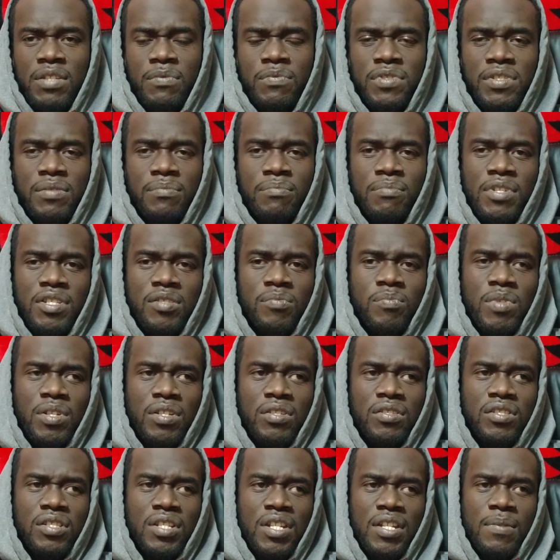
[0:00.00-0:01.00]
He was in much
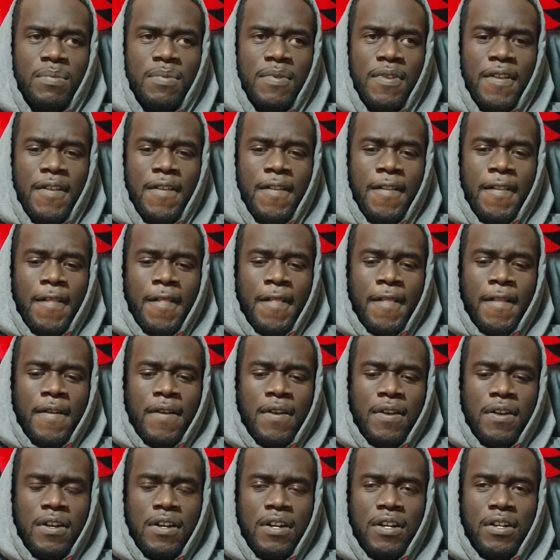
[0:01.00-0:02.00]
better shape
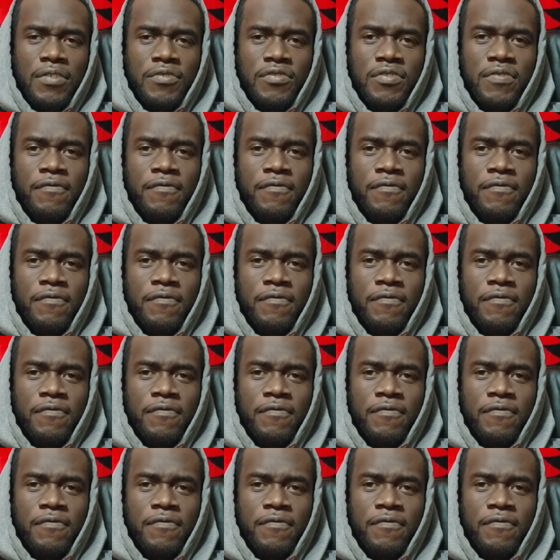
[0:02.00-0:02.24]
uh,